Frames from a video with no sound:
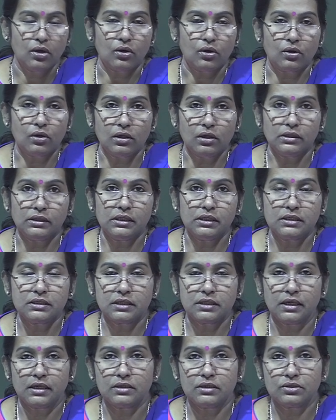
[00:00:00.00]
all these
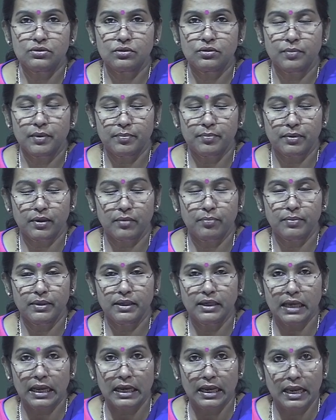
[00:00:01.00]
things should be
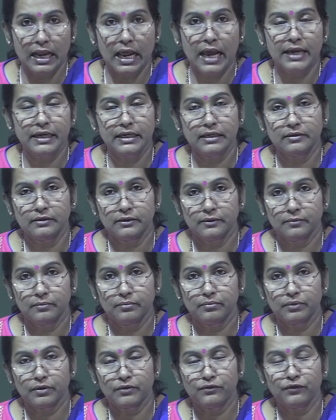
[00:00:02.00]
properly aligned,
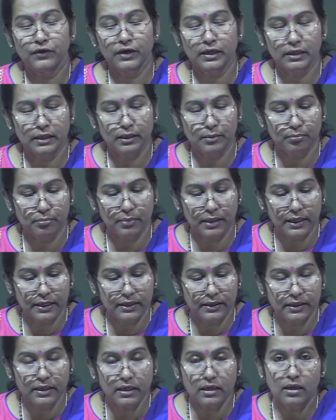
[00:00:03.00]
perfectly
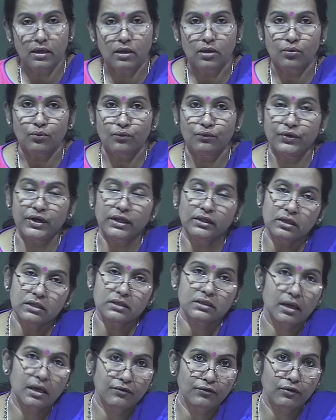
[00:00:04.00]
blended with the
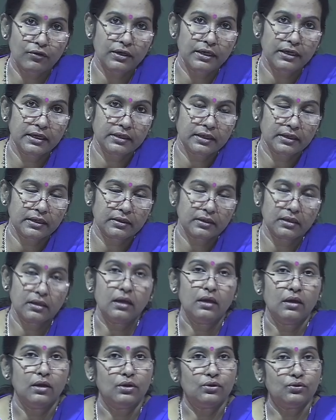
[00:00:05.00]
scaffolding technique
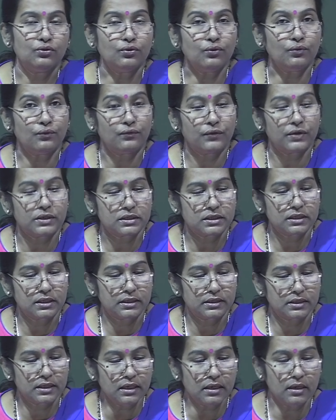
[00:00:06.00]
to
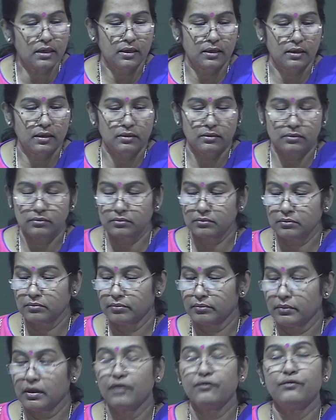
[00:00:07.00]
facilitate
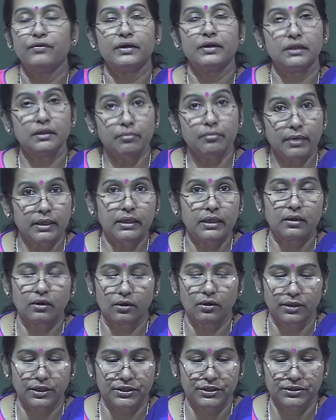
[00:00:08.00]
effective
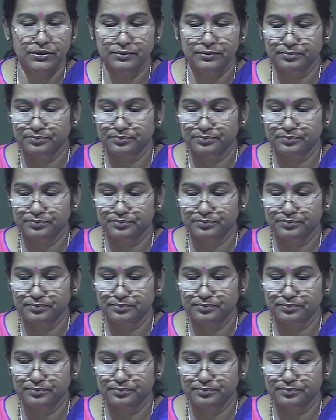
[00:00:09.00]
metacognition.